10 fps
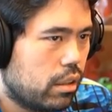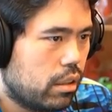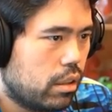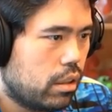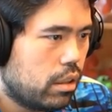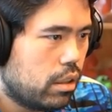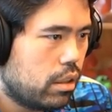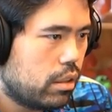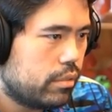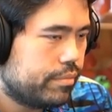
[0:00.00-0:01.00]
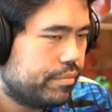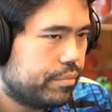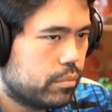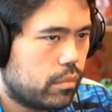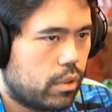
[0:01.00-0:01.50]

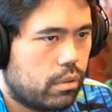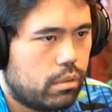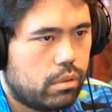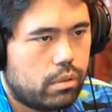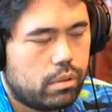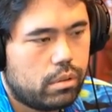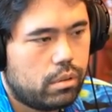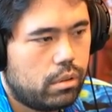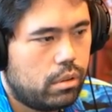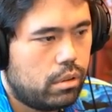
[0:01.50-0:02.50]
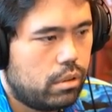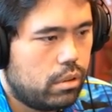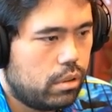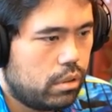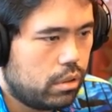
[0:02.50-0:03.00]

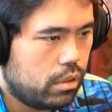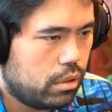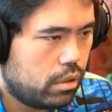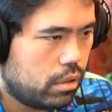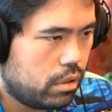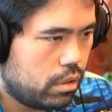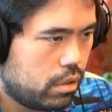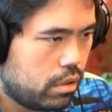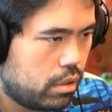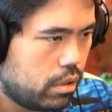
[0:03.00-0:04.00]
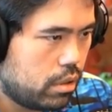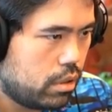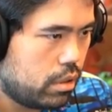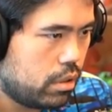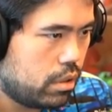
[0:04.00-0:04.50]

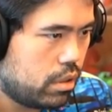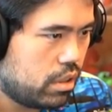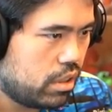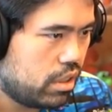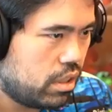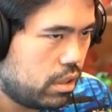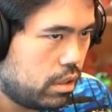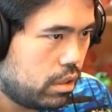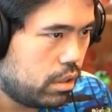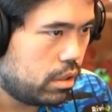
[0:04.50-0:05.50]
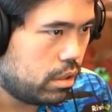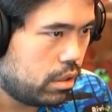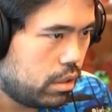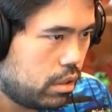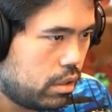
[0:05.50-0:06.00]

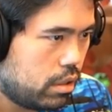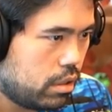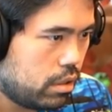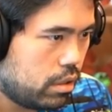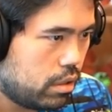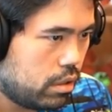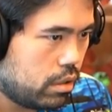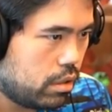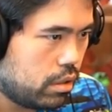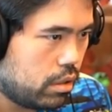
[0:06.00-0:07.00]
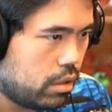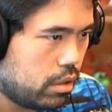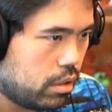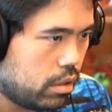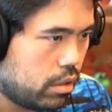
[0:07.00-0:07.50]

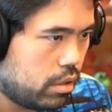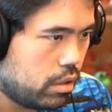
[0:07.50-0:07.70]
Nobody speaks.